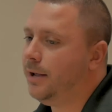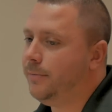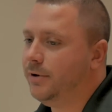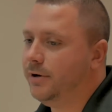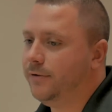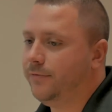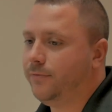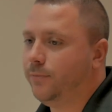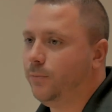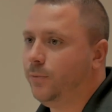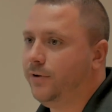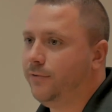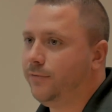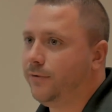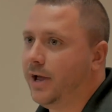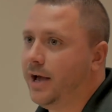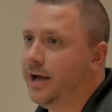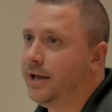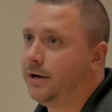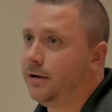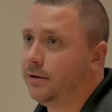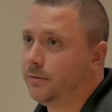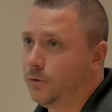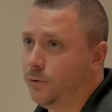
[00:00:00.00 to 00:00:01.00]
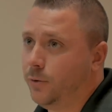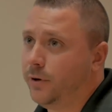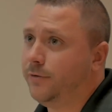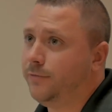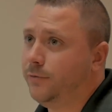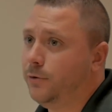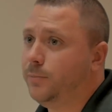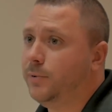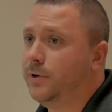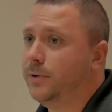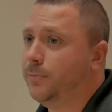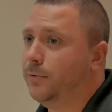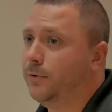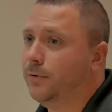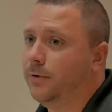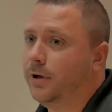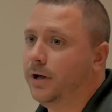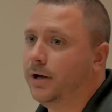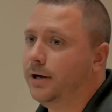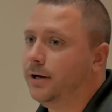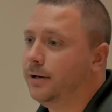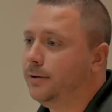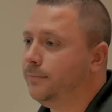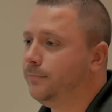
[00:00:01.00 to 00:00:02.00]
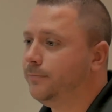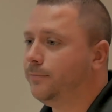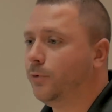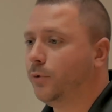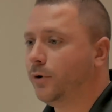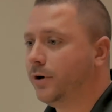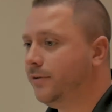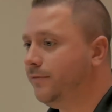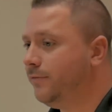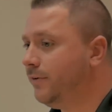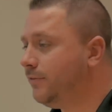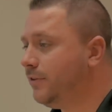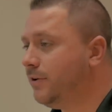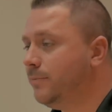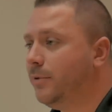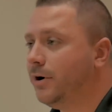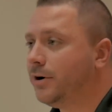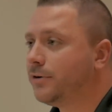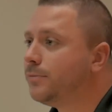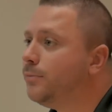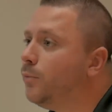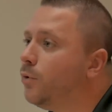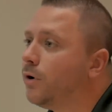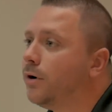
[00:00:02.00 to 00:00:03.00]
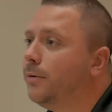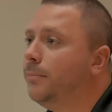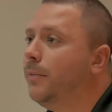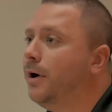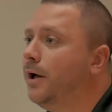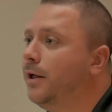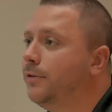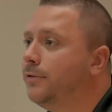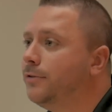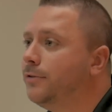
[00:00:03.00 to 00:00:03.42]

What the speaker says: if we've gotten quite a few people $40, $50 more a month,